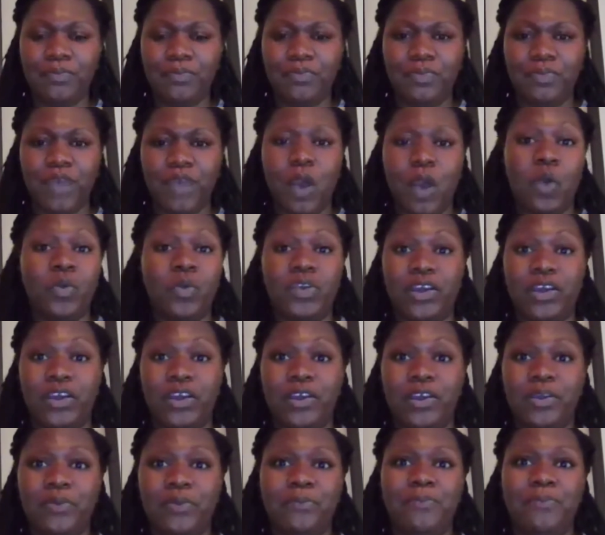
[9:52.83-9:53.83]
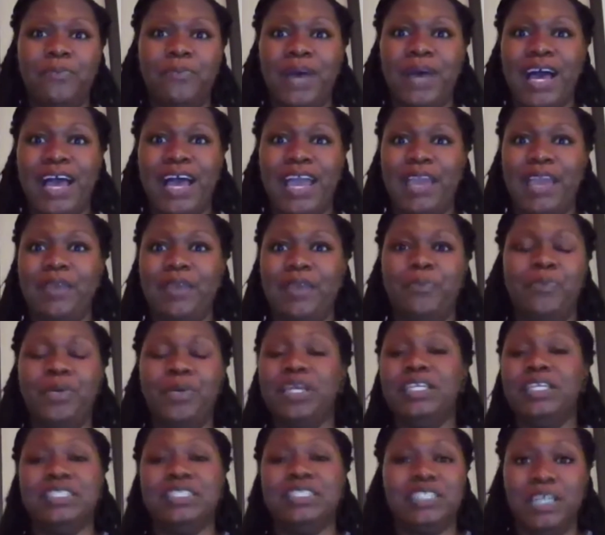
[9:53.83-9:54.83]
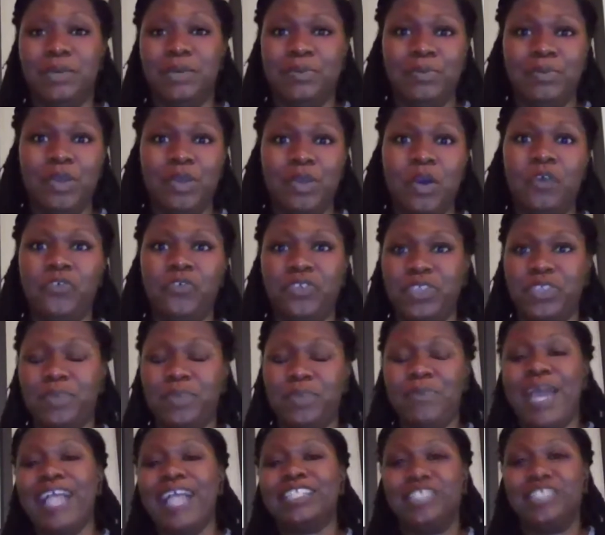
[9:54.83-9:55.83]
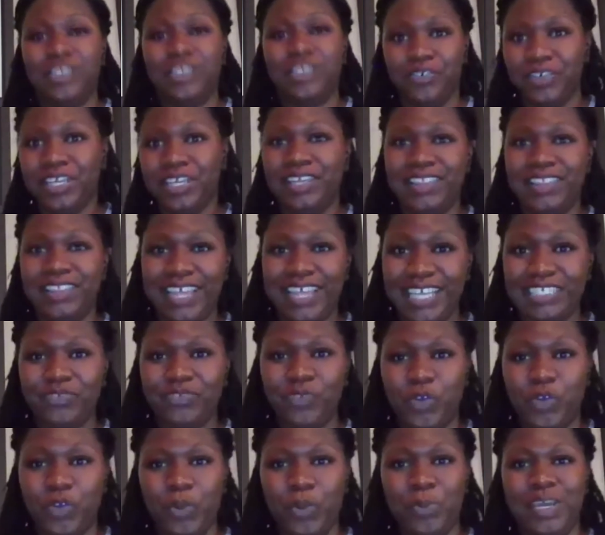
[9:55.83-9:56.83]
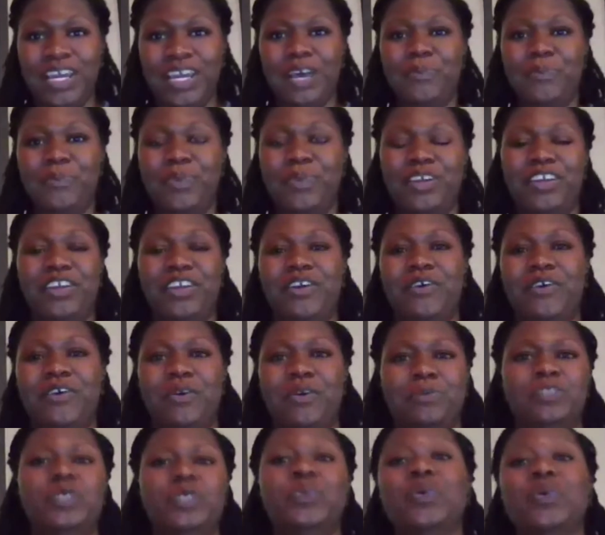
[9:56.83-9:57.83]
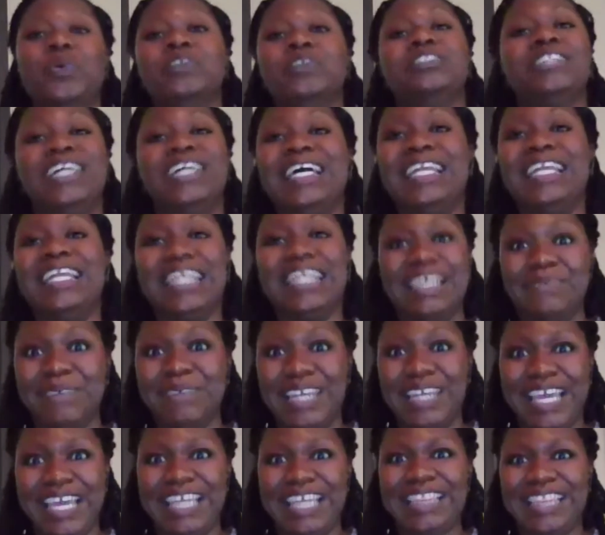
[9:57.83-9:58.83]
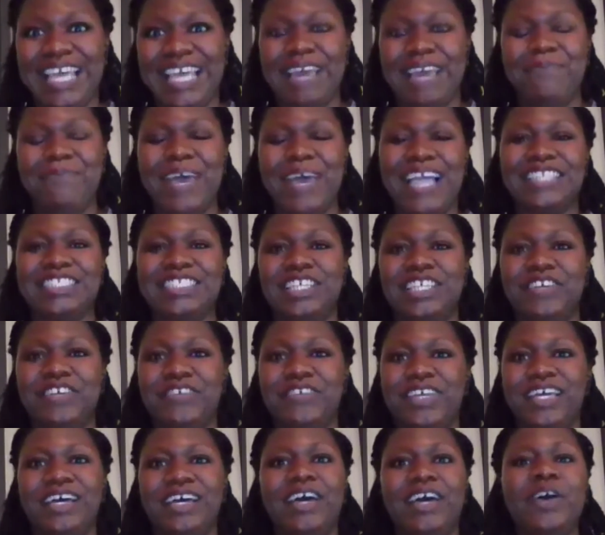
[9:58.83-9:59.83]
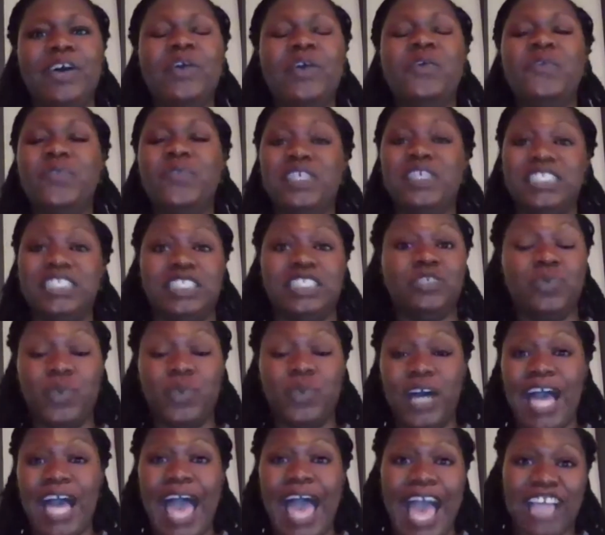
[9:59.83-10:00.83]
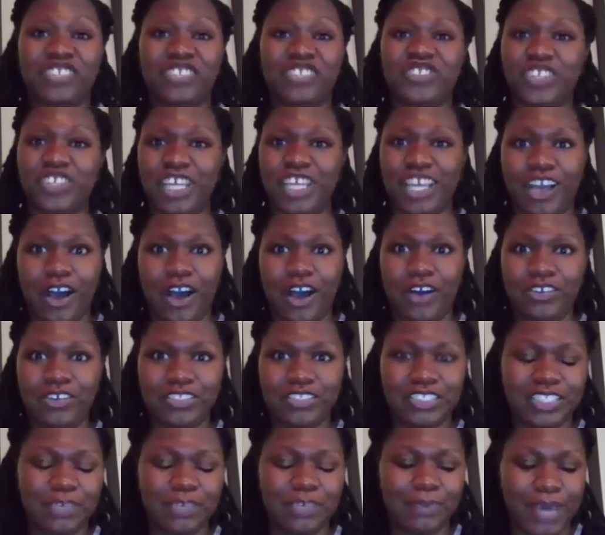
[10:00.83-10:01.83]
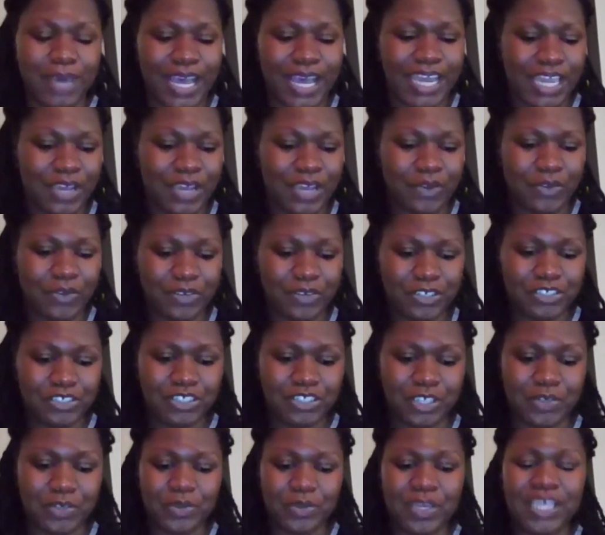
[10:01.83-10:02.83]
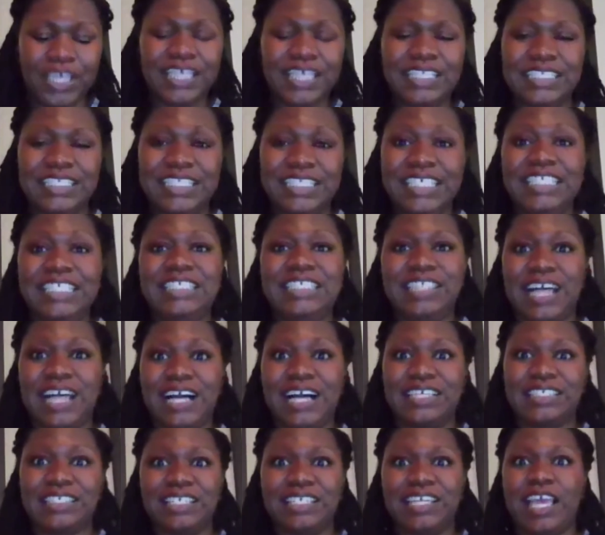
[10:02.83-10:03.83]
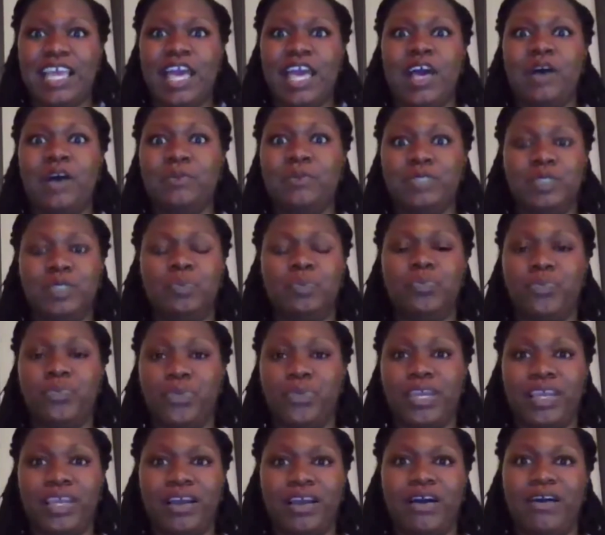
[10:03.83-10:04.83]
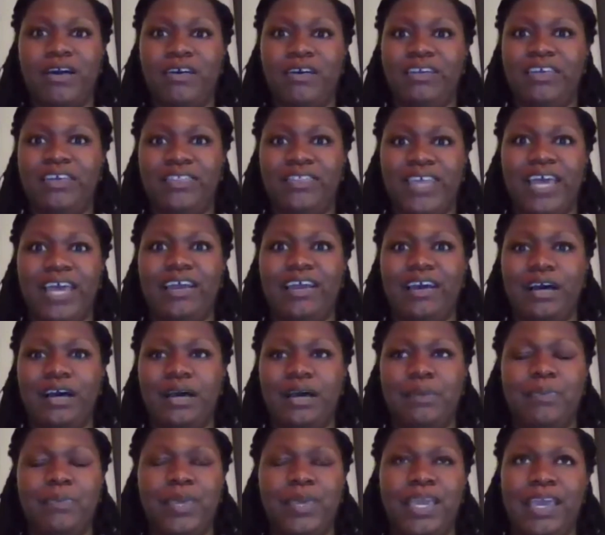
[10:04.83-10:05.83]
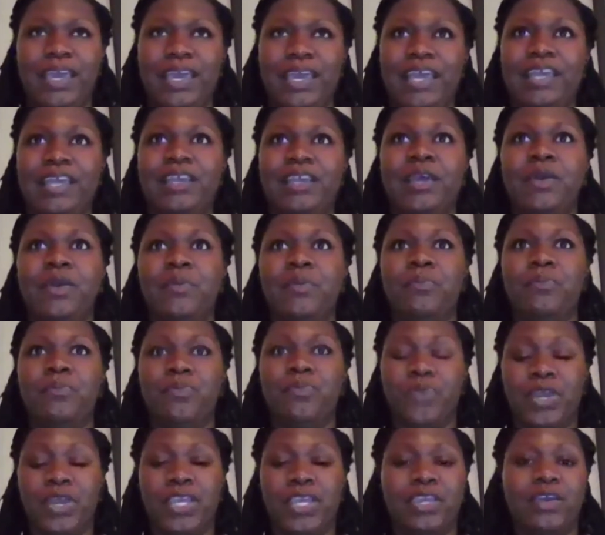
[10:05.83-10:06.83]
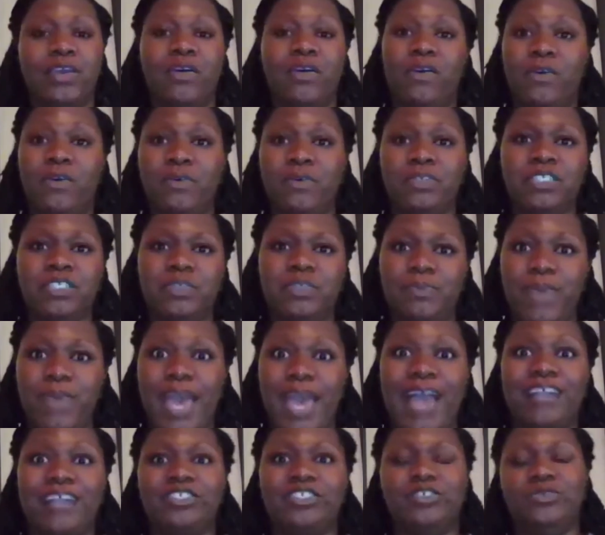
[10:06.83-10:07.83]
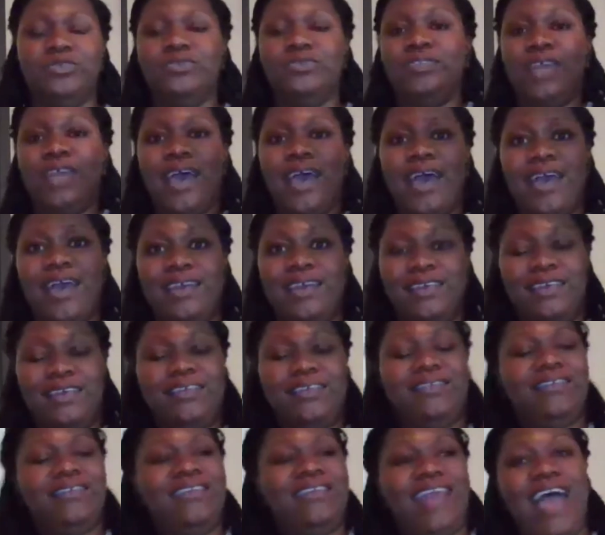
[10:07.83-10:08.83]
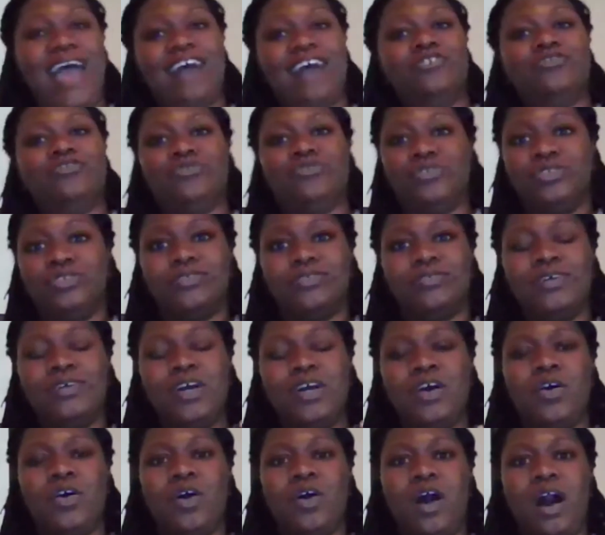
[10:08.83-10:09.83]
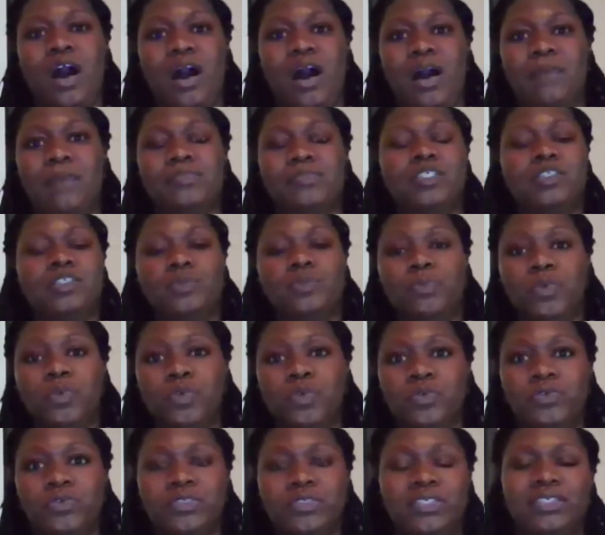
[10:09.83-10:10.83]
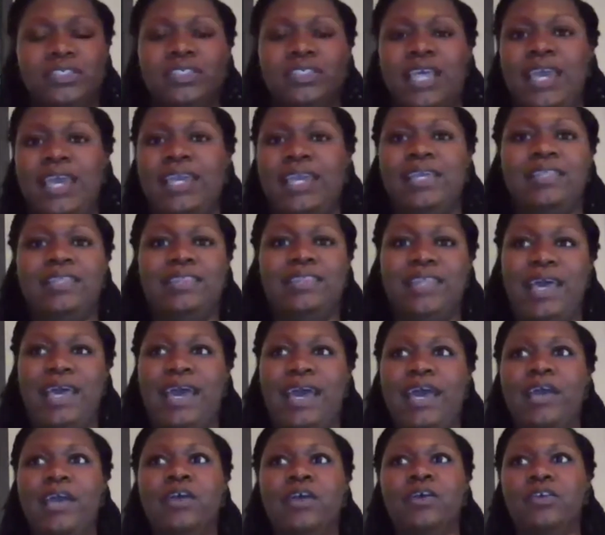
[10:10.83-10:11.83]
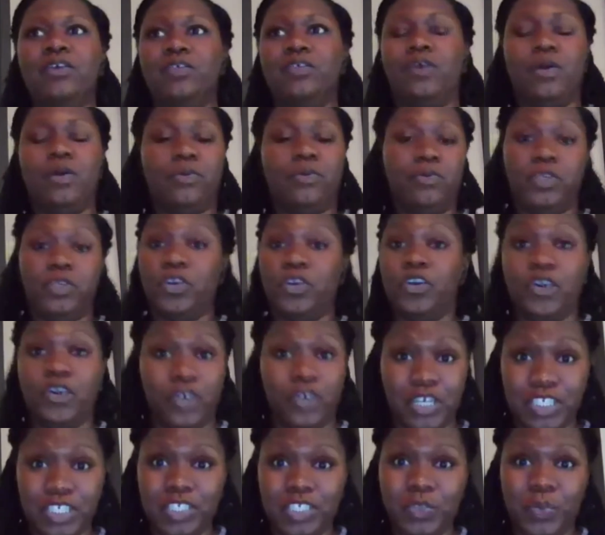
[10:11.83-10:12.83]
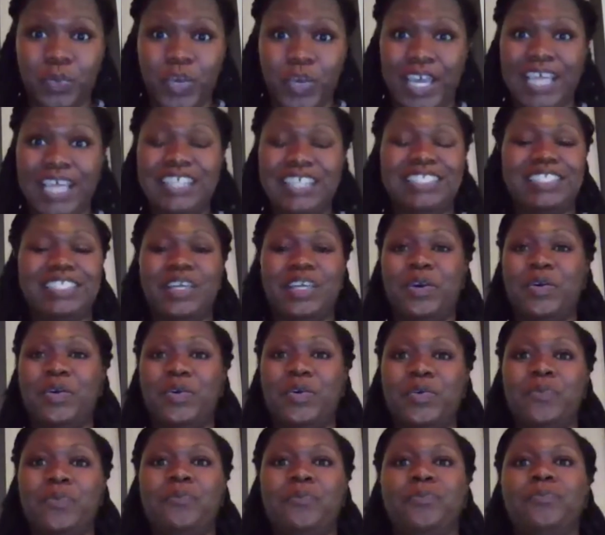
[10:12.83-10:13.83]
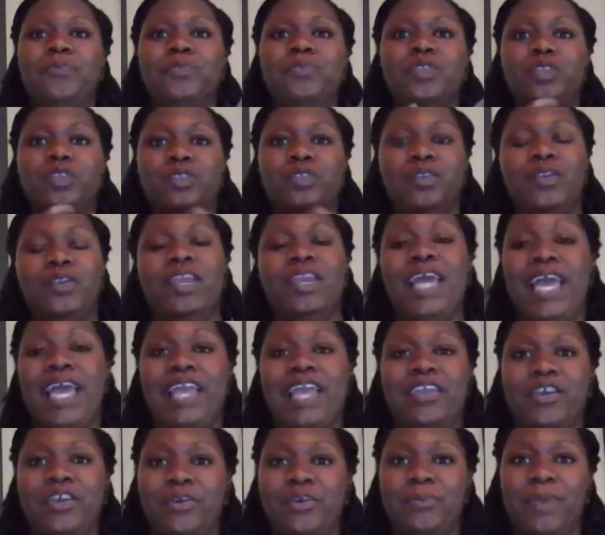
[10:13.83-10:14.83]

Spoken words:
odor by putting something over the bacteria that's forming up under your arms. You want to eliminate that bacteria, which is what actually caused the body odor. So detoxing helps break all of that up and bring your arms back to that natural, smooth state that you're going to sweat. So allowing your